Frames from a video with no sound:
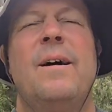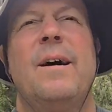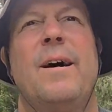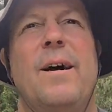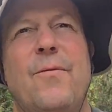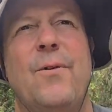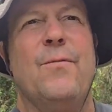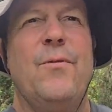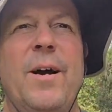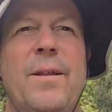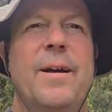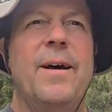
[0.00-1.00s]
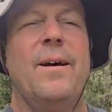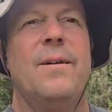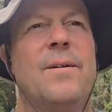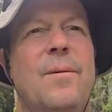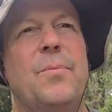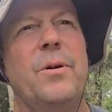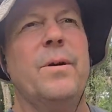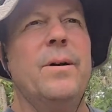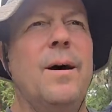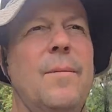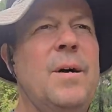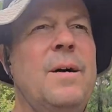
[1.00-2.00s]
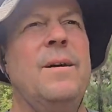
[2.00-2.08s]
if I find that, I'll put it up.